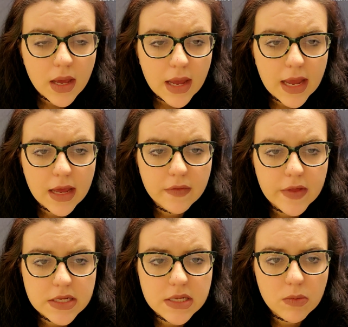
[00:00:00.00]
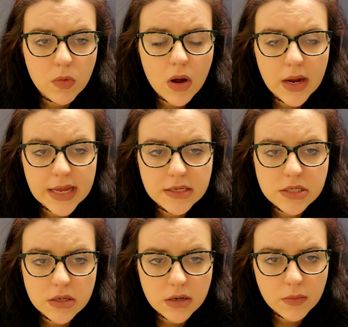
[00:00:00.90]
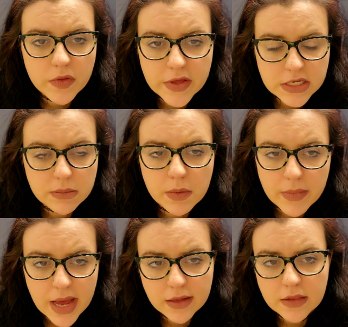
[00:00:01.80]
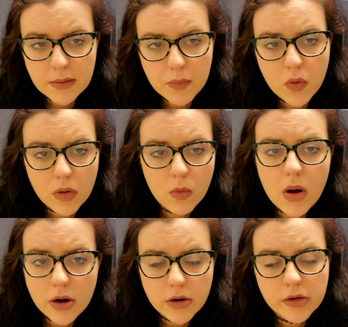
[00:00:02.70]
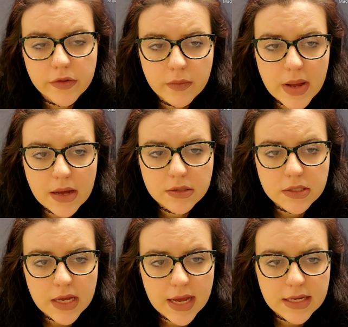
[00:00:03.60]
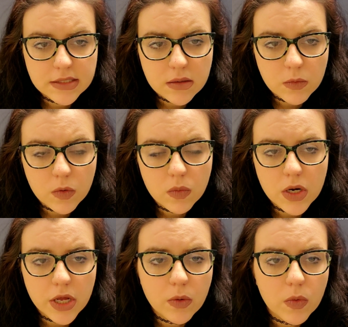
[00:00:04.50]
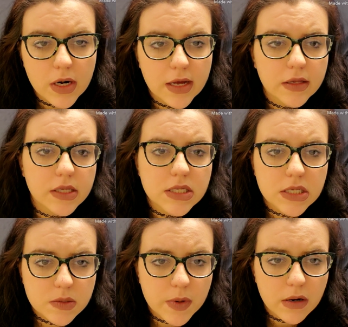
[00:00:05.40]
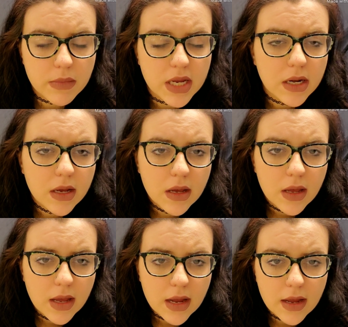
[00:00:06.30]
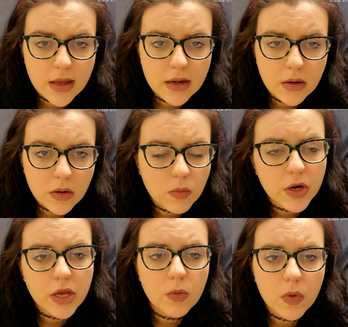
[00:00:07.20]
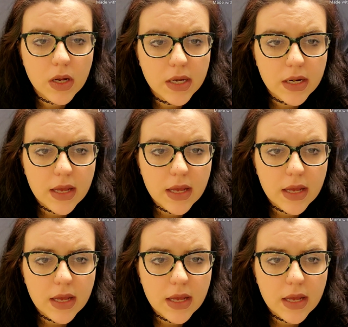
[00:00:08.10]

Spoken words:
And they said wrong answer. And when they tip them back, they pour water into their mouths, and they ask them, well, what do you want out of this experiment? Or what do you want?